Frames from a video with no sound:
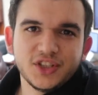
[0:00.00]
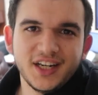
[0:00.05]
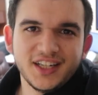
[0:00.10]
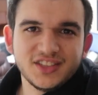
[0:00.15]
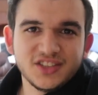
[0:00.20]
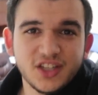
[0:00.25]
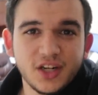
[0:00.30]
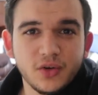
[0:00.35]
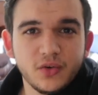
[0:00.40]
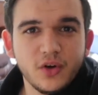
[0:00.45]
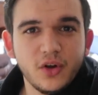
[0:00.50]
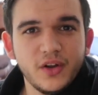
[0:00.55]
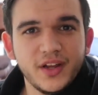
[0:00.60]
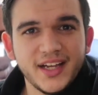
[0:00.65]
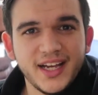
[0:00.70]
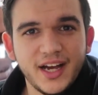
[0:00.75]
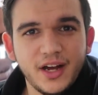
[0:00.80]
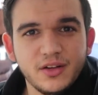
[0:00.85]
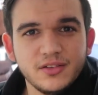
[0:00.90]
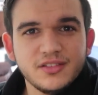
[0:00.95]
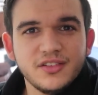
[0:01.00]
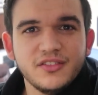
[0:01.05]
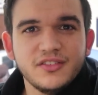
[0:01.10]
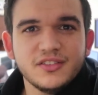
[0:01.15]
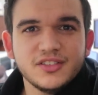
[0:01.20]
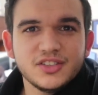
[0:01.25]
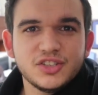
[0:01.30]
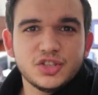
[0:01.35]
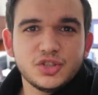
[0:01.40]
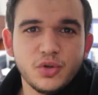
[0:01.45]
should I start rolling out
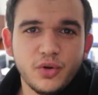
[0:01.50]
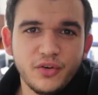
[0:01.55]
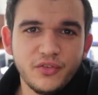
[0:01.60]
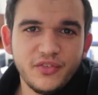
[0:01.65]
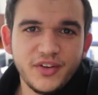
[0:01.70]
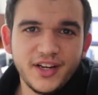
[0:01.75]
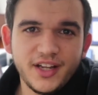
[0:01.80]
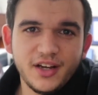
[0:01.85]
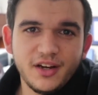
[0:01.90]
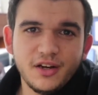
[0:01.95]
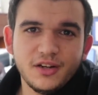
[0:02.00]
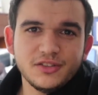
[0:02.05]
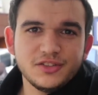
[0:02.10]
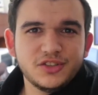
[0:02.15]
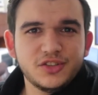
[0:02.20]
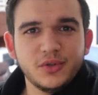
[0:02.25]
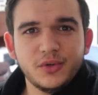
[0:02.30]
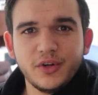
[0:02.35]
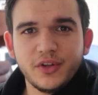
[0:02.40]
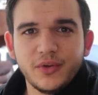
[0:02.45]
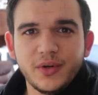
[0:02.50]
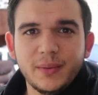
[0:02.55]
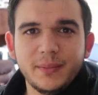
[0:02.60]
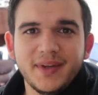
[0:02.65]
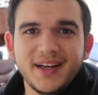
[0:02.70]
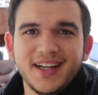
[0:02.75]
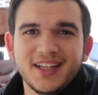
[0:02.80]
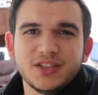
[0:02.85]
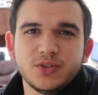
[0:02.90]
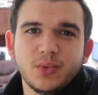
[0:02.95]
short videos, two or three
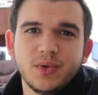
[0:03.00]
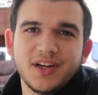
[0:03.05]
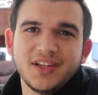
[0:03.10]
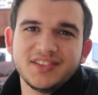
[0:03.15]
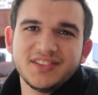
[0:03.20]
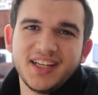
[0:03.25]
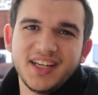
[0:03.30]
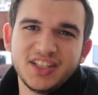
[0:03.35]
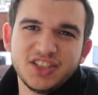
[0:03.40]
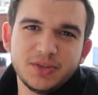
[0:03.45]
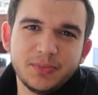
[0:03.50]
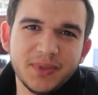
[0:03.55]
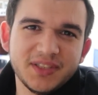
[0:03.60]
minutes, where it's like